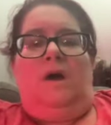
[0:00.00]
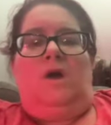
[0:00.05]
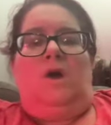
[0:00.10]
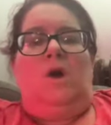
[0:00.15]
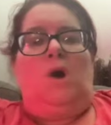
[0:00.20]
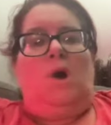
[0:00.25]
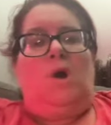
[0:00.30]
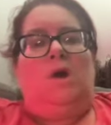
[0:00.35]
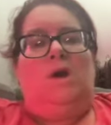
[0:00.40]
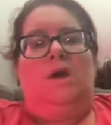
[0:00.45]

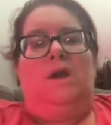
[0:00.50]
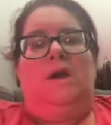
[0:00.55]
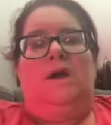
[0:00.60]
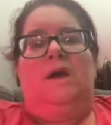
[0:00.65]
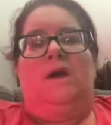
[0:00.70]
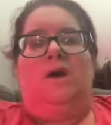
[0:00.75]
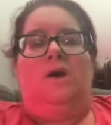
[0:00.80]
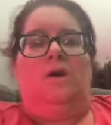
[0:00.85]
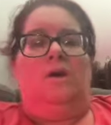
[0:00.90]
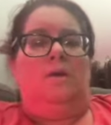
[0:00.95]
garlic
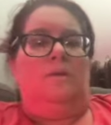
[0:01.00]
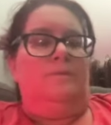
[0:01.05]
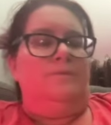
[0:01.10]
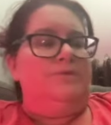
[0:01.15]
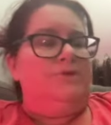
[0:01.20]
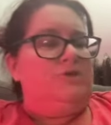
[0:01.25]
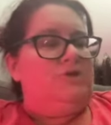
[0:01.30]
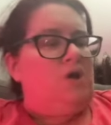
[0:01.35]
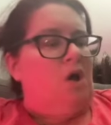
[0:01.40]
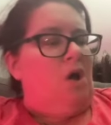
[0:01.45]
herb
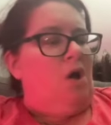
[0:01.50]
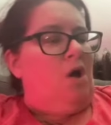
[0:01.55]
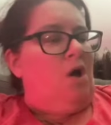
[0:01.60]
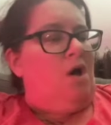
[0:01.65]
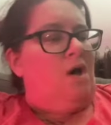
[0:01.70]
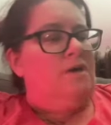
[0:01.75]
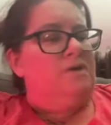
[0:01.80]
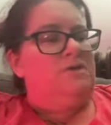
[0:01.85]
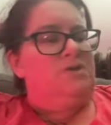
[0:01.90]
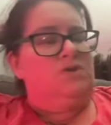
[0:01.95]

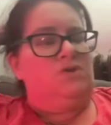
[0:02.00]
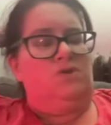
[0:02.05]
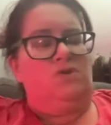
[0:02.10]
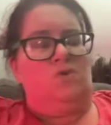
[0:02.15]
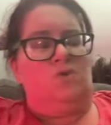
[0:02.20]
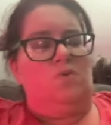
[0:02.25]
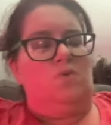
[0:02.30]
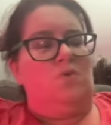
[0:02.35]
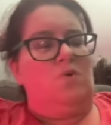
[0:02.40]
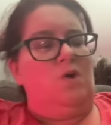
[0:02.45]
sauce
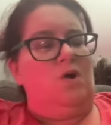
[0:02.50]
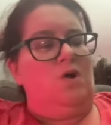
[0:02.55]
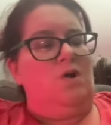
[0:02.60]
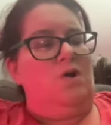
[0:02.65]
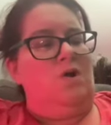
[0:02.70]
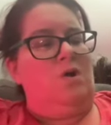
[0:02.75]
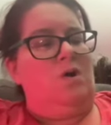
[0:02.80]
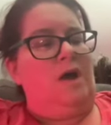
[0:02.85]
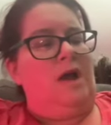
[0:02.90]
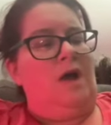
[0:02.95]

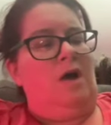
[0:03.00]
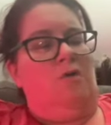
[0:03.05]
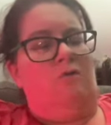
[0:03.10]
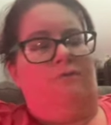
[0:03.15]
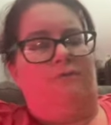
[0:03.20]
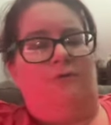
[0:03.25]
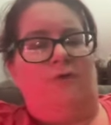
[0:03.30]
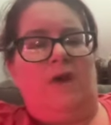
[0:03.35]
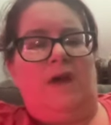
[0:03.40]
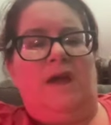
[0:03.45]
or
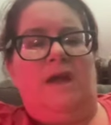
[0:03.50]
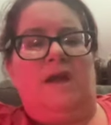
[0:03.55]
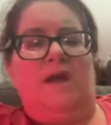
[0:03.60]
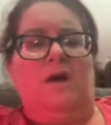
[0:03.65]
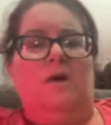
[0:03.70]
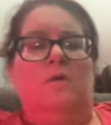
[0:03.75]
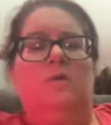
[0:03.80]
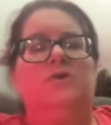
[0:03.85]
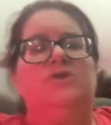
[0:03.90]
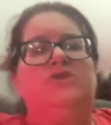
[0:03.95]

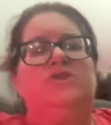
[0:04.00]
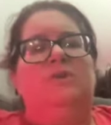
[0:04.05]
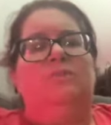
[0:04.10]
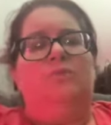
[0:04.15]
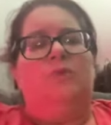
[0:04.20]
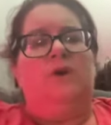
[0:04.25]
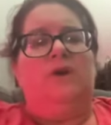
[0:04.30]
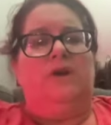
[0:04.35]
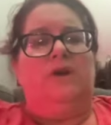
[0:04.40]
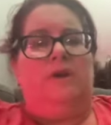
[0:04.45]
Alfredo, or
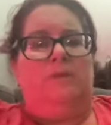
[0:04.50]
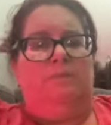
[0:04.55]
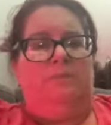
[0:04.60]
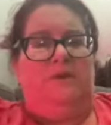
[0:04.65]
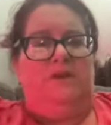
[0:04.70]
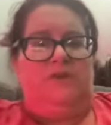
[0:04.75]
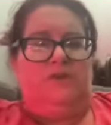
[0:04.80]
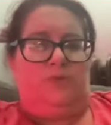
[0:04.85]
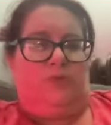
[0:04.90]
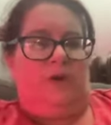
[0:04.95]
somewhere in
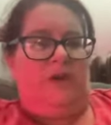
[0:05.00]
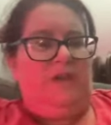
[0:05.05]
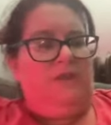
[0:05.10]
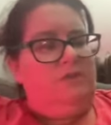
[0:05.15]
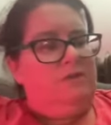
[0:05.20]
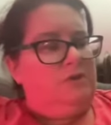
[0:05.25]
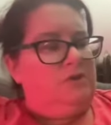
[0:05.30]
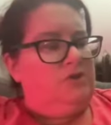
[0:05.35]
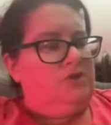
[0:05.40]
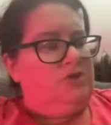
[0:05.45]
between
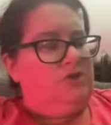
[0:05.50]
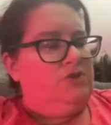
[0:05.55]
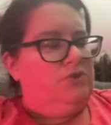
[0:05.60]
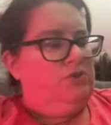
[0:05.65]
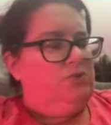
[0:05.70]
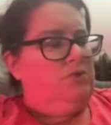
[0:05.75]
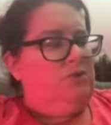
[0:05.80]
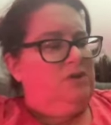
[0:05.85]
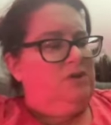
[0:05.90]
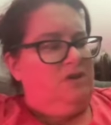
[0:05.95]
the
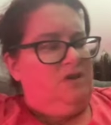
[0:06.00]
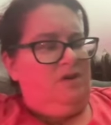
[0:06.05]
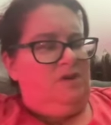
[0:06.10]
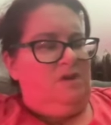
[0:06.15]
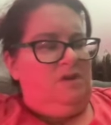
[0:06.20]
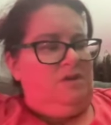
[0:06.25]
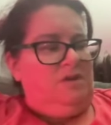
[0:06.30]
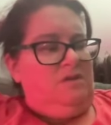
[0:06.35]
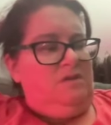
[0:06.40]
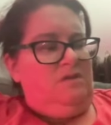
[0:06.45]
two.
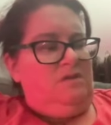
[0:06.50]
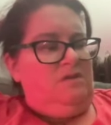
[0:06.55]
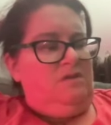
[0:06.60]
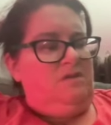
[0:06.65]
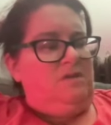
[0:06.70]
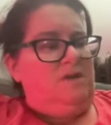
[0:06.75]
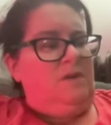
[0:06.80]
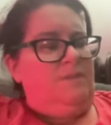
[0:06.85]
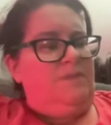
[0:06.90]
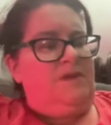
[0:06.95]

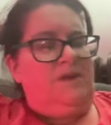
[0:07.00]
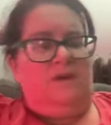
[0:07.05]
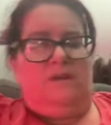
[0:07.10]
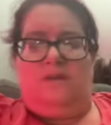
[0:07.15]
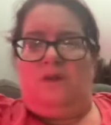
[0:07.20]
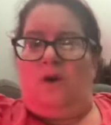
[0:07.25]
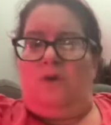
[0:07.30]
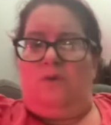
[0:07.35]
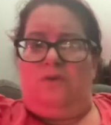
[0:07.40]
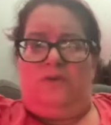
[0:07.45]
Something
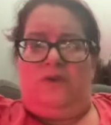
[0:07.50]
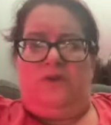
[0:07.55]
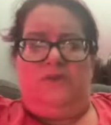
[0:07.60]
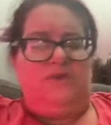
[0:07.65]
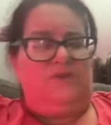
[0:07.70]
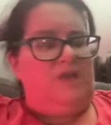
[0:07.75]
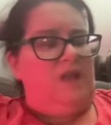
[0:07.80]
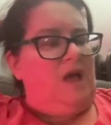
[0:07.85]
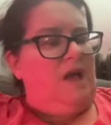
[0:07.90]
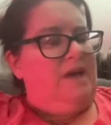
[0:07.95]
along
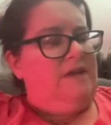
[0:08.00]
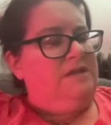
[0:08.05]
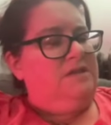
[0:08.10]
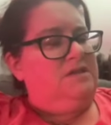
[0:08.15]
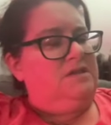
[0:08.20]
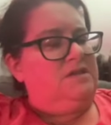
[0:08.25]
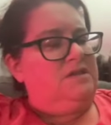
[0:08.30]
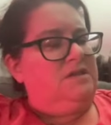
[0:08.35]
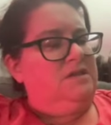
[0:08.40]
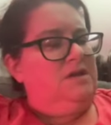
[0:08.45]
those
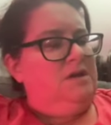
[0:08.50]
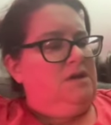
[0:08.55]
lines.